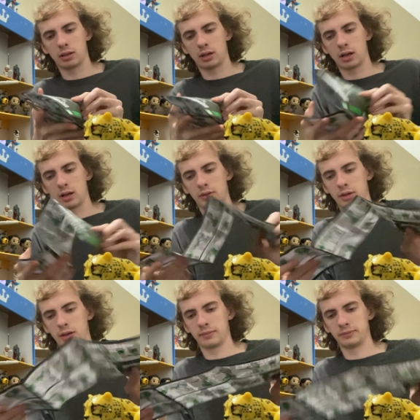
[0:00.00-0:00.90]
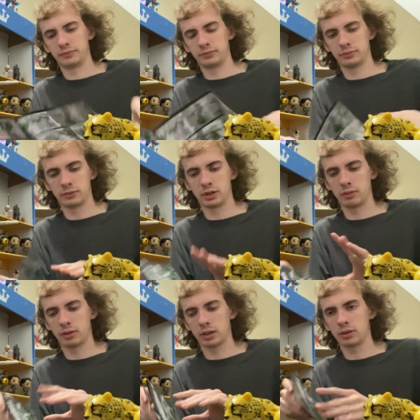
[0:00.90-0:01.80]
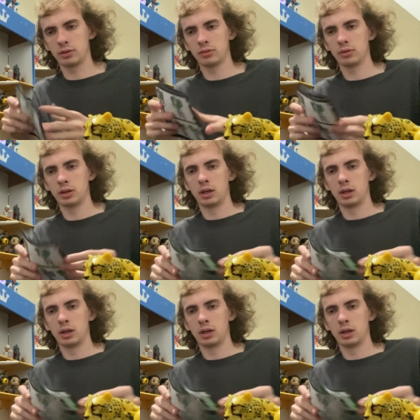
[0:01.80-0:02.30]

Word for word: I'll um, see what I can do.